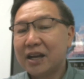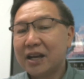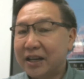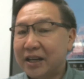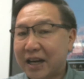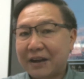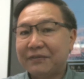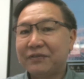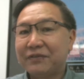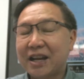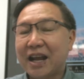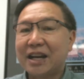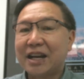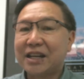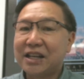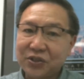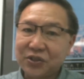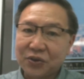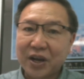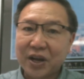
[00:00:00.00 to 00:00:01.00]
And after that
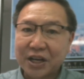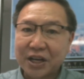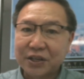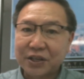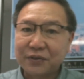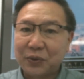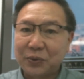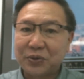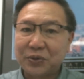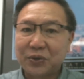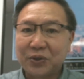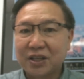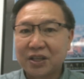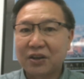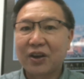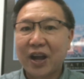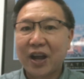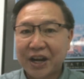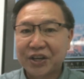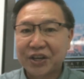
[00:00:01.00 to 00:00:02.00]
is your cash flow. So it's your
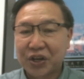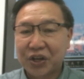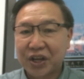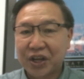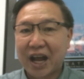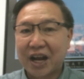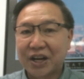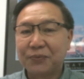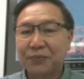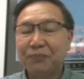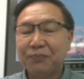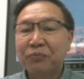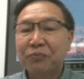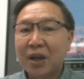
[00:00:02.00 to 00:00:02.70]
cash on cash.